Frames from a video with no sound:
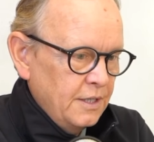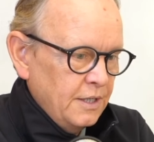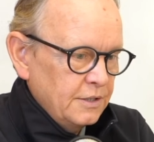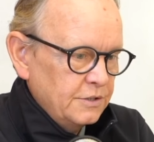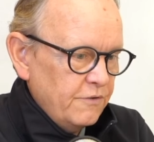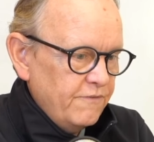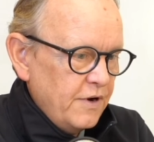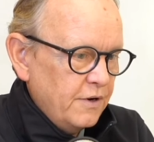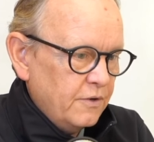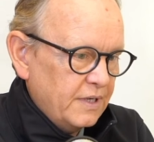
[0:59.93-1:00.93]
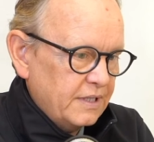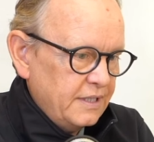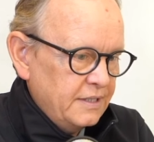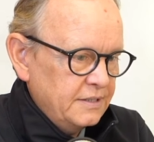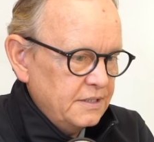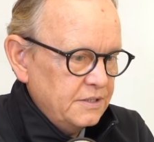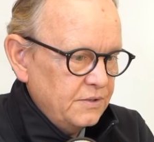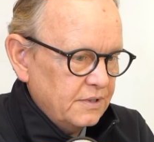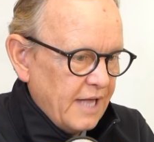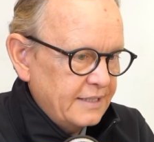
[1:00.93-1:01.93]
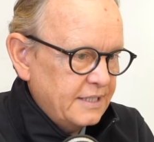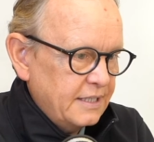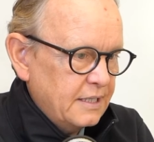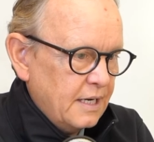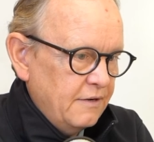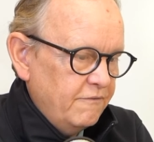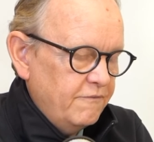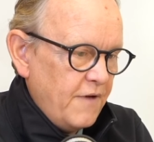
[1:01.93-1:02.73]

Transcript: So very quickly, this is your classic kind of